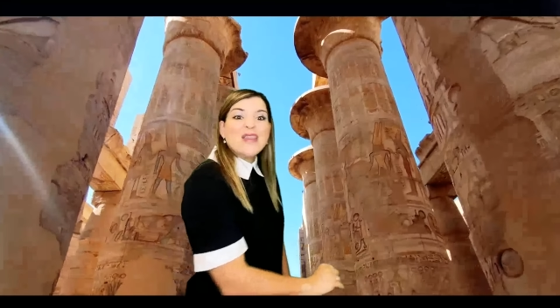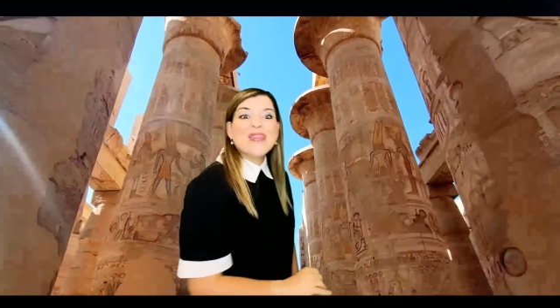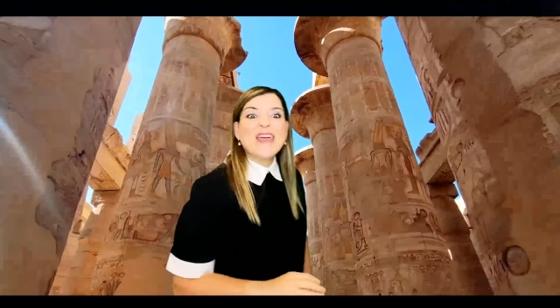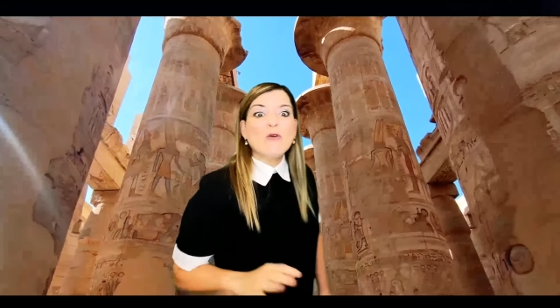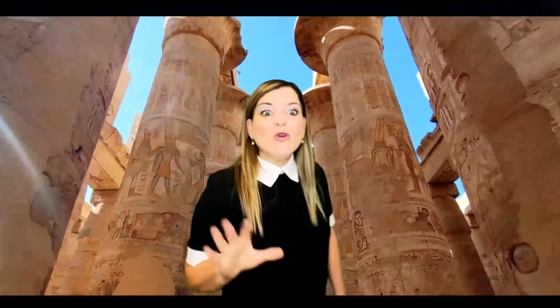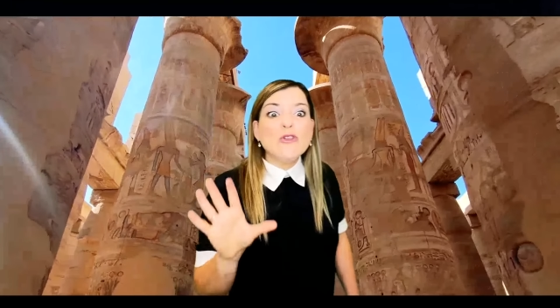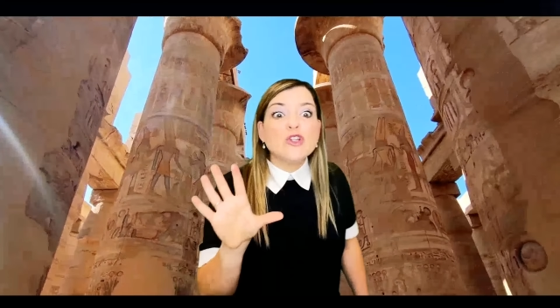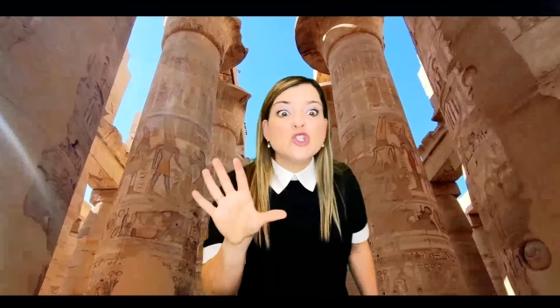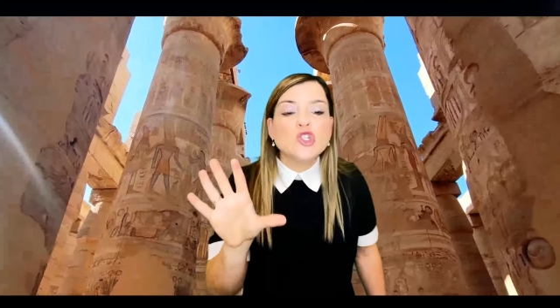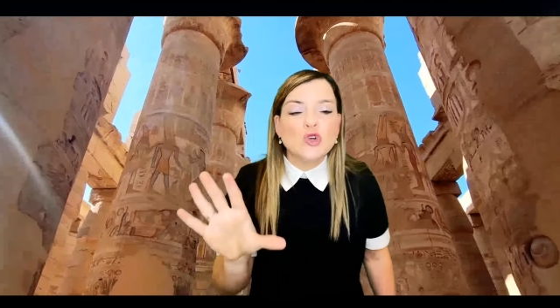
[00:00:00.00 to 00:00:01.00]
they were
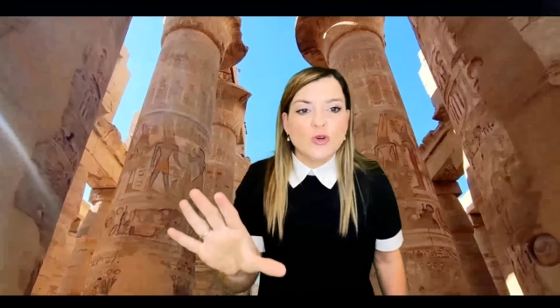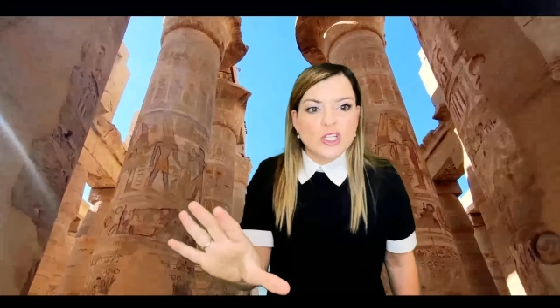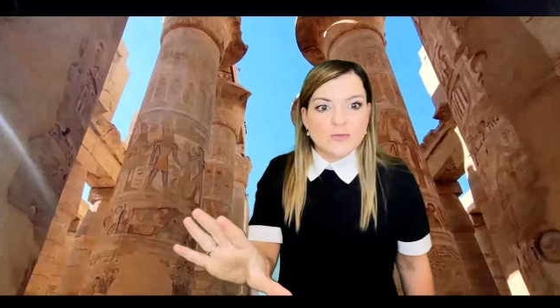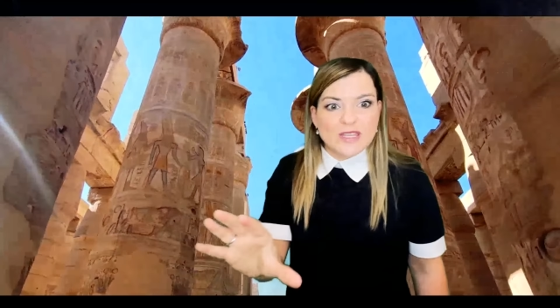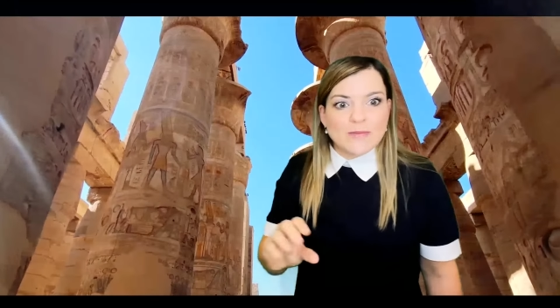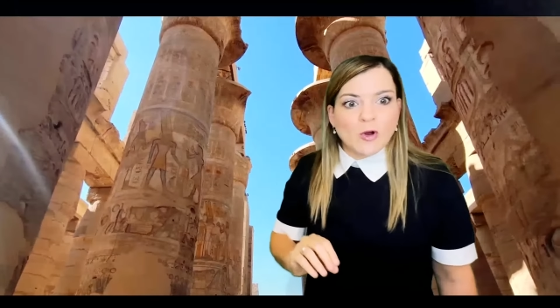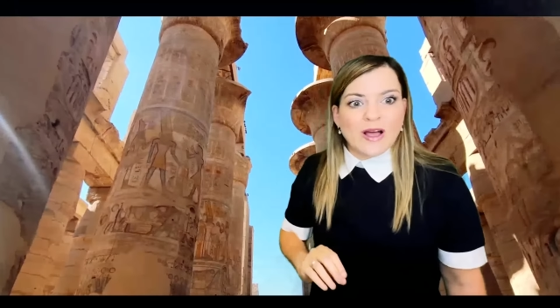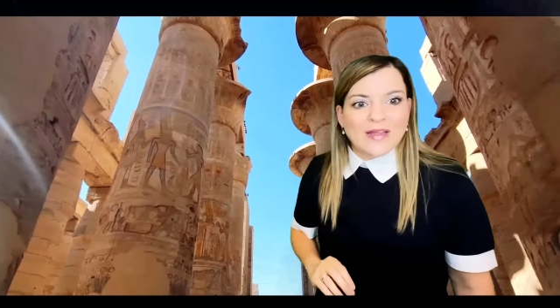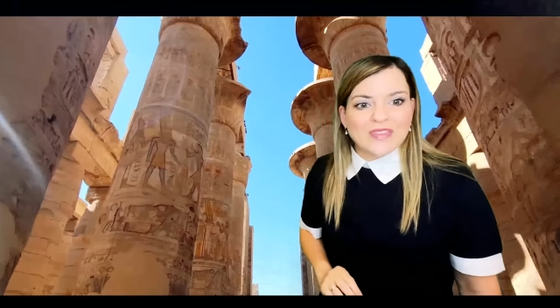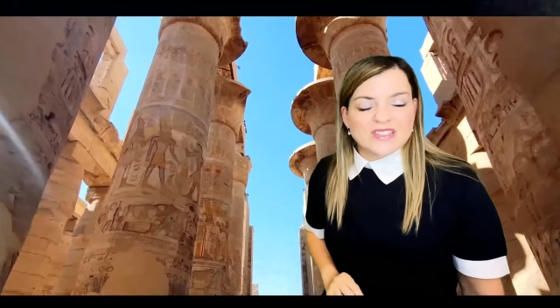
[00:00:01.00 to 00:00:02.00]
the Jewish people
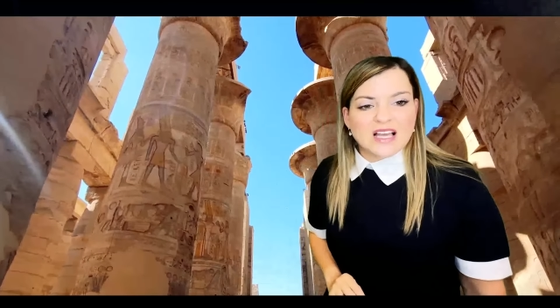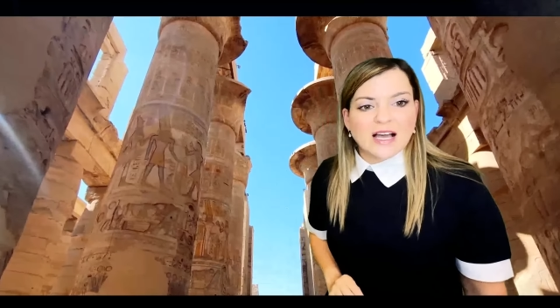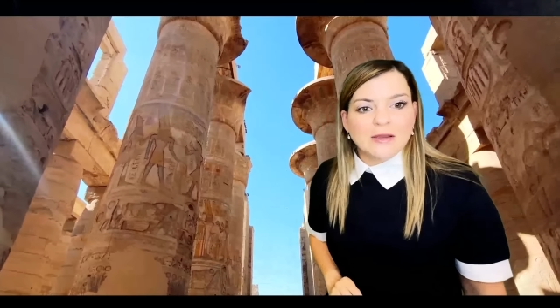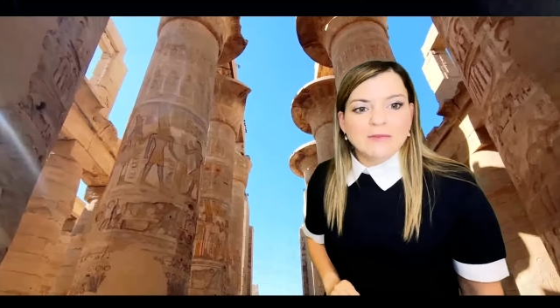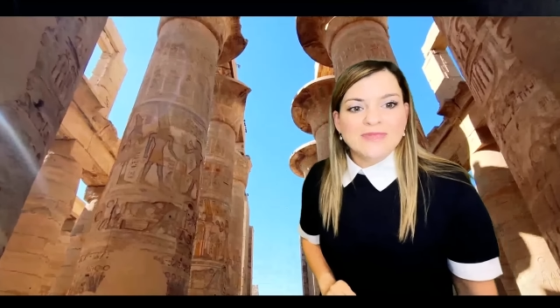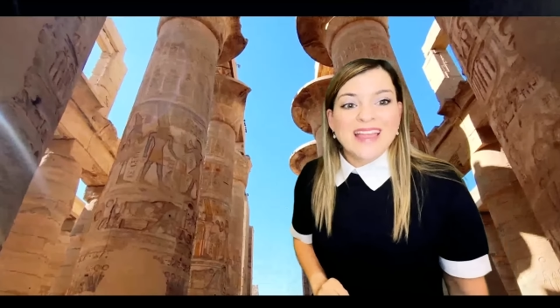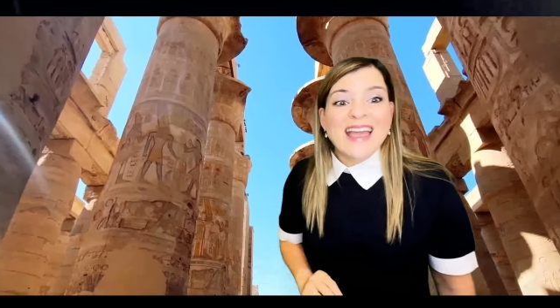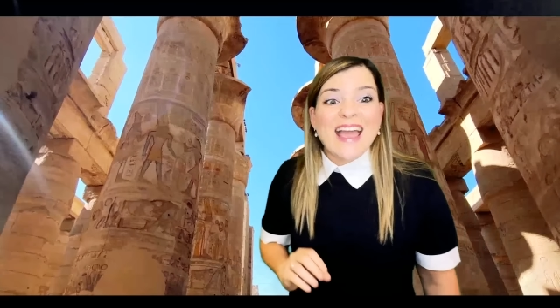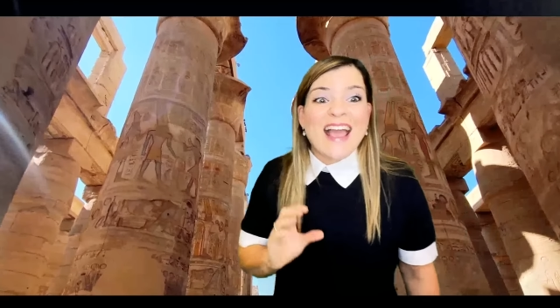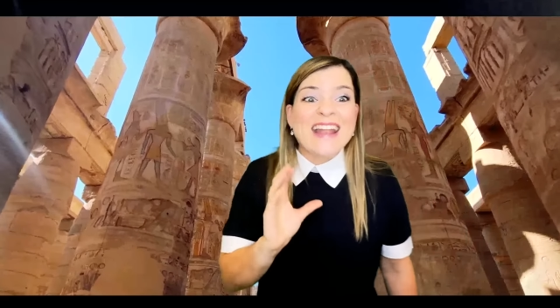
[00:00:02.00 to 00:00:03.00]
at the time,
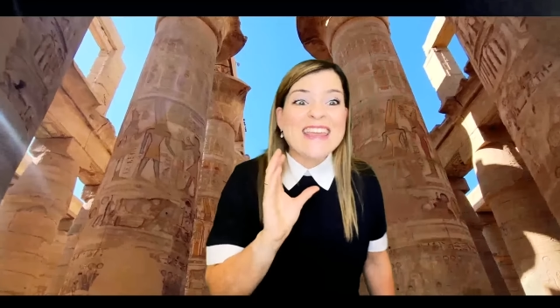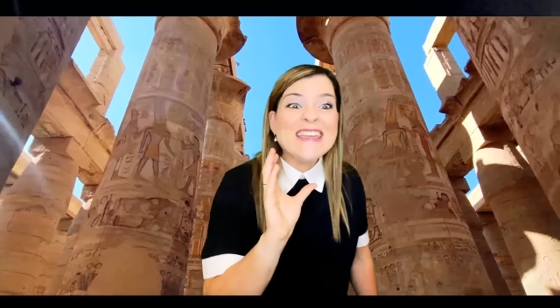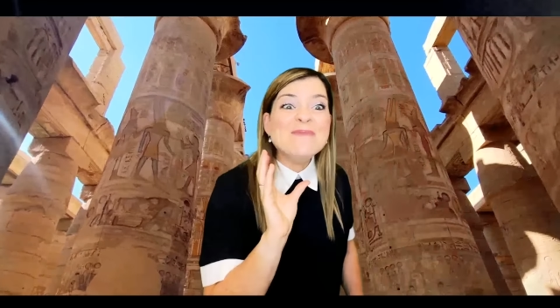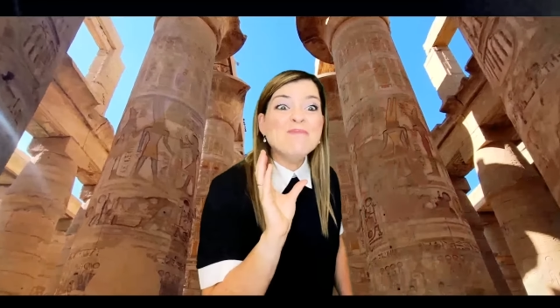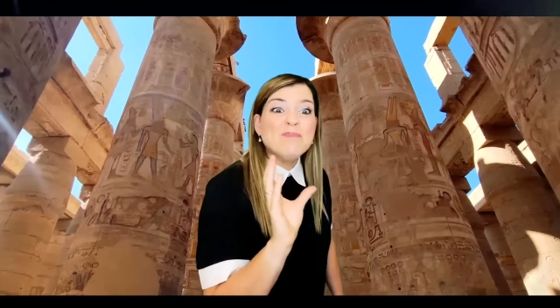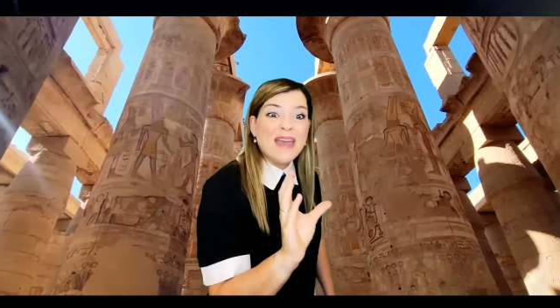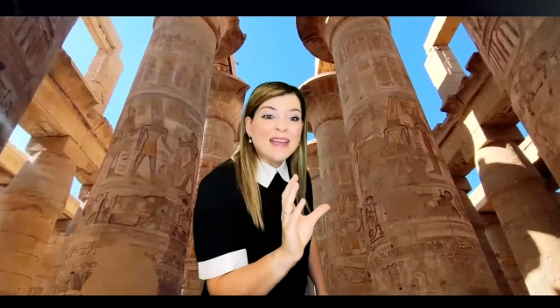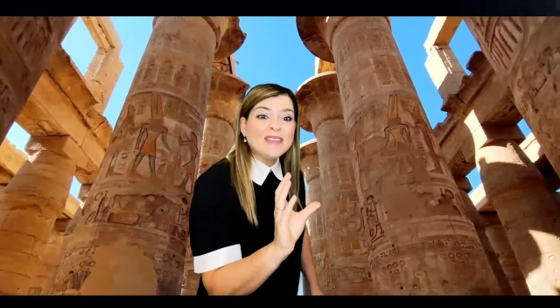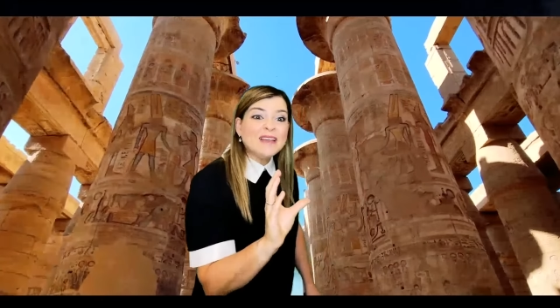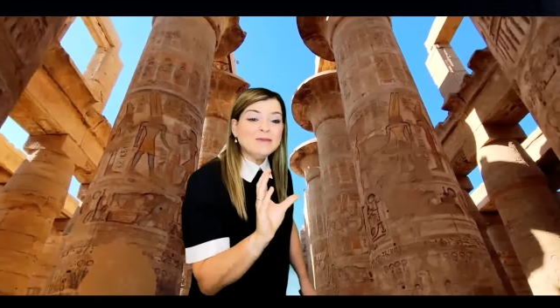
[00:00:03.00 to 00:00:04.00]
and he
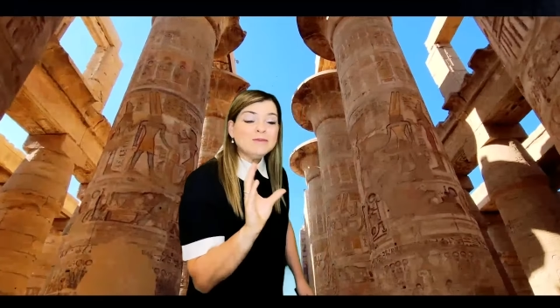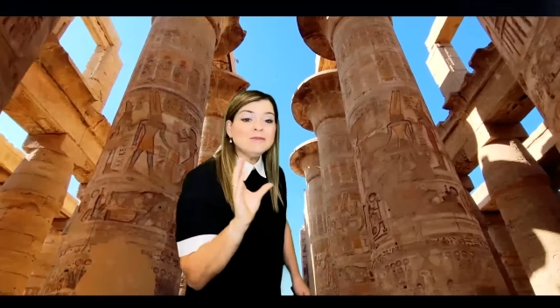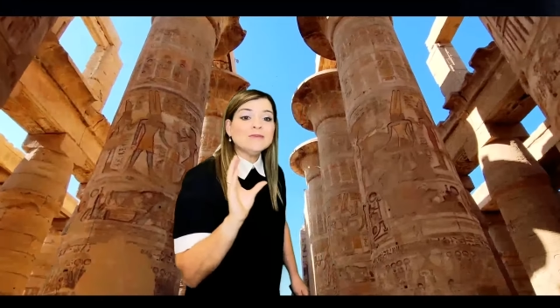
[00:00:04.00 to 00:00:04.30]
made them